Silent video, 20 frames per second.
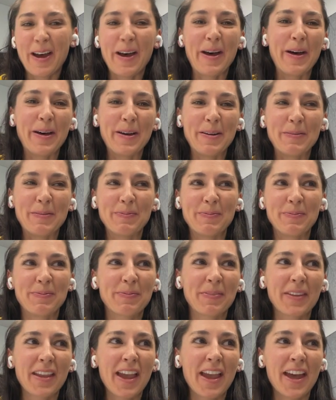Um,
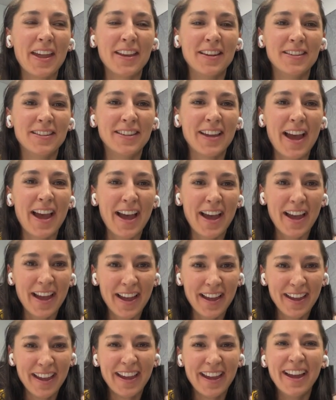and what a
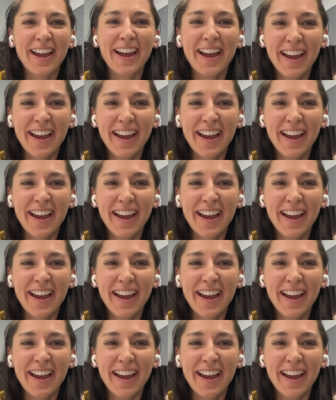great uh, place